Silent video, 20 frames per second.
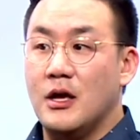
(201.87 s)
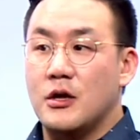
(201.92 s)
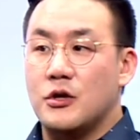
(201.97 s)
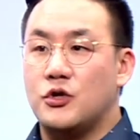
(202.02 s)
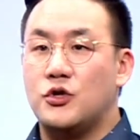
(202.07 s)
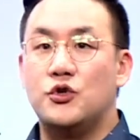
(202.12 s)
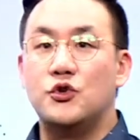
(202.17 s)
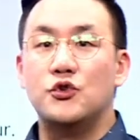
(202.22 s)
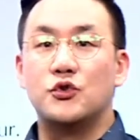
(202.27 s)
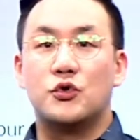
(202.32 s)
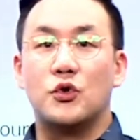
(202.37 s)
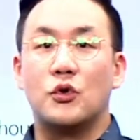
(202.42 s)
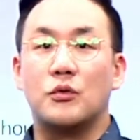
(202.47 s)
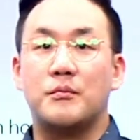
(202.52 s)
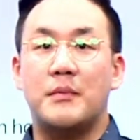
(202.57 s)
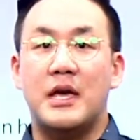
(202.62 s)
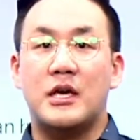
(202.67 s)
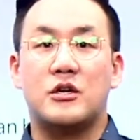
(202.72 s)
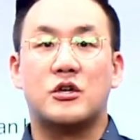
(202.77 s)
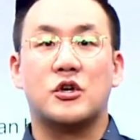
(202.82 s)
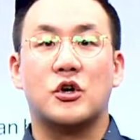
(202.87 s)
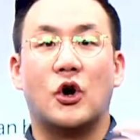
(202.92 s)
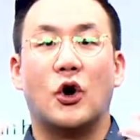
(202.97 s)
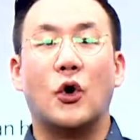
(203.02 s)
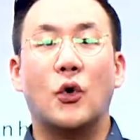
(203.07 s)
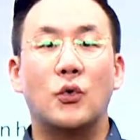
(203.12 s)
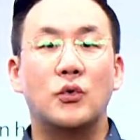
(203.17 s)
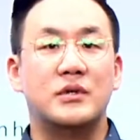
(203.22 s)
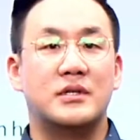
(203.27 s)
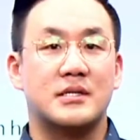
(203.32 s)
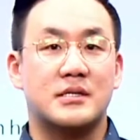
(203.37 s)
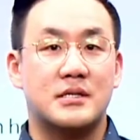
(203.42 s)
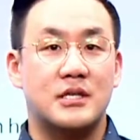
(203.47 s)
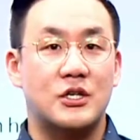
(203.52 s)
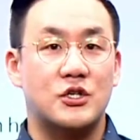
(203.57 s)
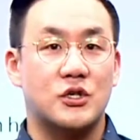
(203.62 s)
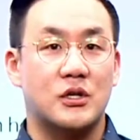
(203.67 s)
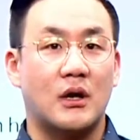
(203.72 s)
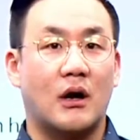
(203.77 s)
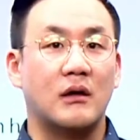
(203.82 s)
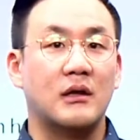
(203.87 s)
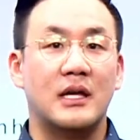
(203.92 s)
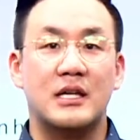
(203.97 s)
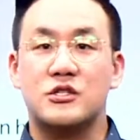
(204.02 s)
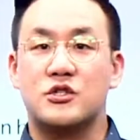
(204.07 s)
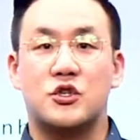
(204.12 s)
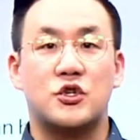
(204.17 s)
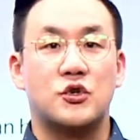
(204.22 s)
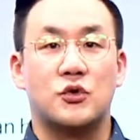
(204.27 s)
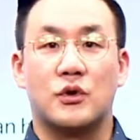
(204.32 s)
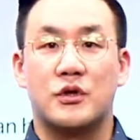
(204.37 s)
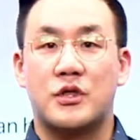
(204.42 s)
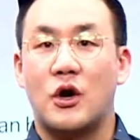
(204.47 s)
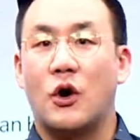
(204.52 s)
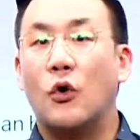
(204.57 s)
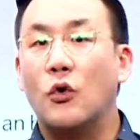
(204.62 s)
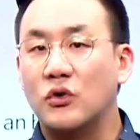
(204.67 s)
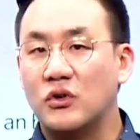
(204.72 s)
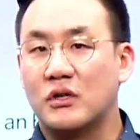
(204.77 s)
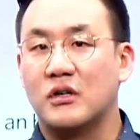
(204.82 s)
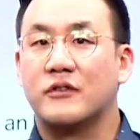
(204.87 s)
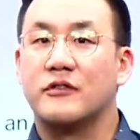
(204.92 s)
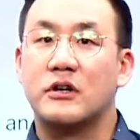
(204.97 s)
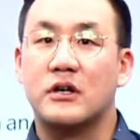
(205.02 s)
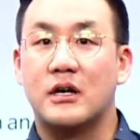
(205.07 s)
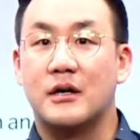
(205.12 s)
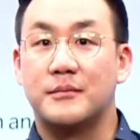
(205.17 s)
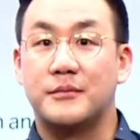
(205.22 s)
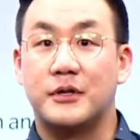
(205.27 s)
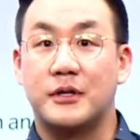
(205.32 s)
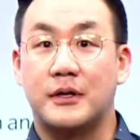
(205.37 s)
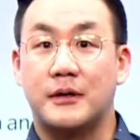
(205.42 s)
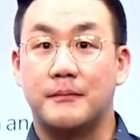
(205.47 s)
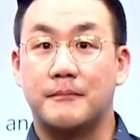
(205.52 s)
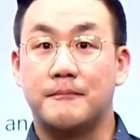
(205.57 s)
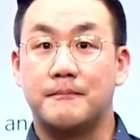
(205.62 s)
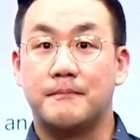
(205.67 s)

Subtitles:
You don't make your own decision unless you're the owner of a company.